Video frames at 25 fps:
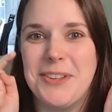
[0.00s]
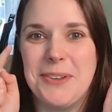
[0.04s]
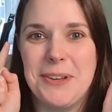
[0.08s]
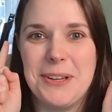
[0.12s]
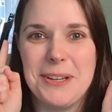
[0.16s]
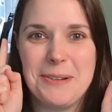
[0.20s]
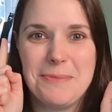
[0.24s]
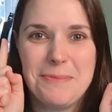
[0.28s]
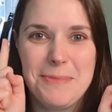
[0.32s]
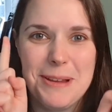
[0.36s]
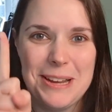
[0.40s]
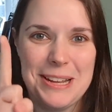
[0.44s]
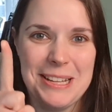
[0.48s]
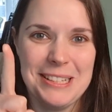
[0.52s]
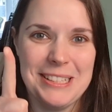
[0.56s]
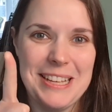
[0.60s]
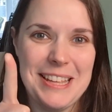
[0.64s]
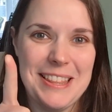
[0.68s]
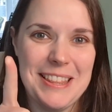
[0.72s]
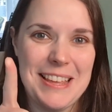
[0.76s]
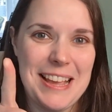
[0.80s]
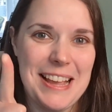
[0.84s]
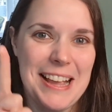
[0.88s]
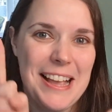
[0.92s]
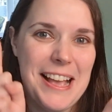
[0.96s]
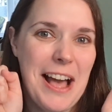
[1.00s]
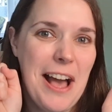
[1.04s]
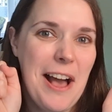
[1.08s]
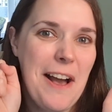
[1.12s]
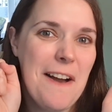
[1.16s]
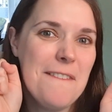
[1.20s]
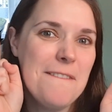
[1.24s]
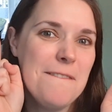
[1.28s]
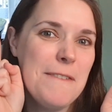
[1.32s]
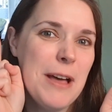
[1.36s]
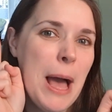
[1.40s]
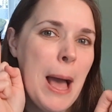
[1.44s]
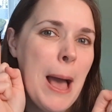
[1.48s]
You can immediately think
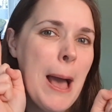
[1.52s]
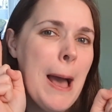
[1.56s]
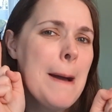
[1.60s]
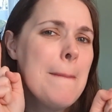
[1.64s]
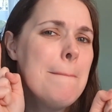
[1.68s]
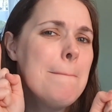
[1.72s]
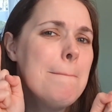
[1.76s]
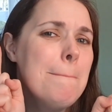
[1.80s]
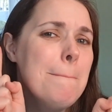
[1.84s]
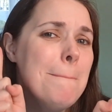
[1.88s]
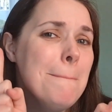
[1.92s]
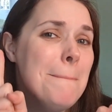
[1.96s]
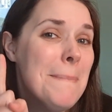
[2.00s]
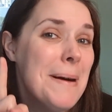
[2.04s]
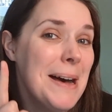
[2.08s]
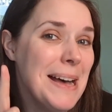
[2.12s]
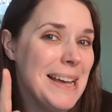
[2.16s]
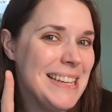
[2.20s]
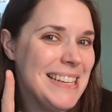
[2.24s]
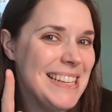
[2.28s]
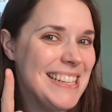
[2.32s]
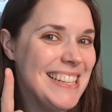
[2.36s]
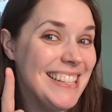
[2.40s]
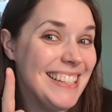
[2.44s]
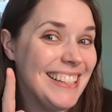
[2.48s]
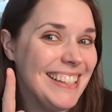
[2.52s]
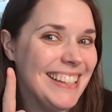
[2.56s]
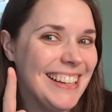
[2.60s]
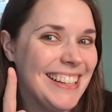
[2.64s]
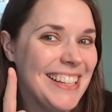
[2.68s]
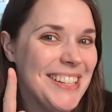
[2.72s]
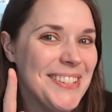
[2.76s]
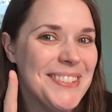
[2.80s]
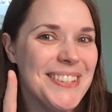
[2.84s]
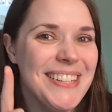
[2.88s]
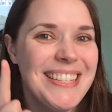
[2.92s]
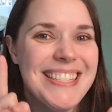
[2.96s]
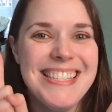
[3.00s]
of mud,
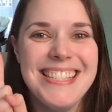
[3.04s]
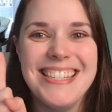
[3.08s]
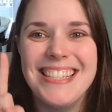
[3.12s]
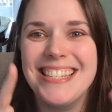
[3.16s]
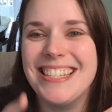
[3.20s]
anyone?